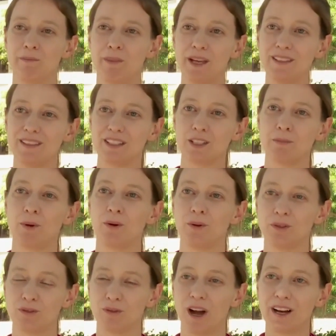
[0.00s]
best
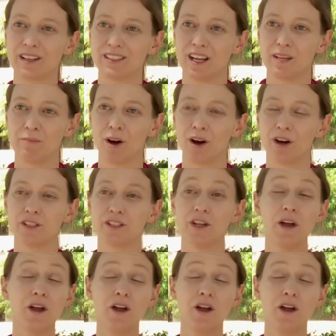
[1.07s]
exposed rocks on Mars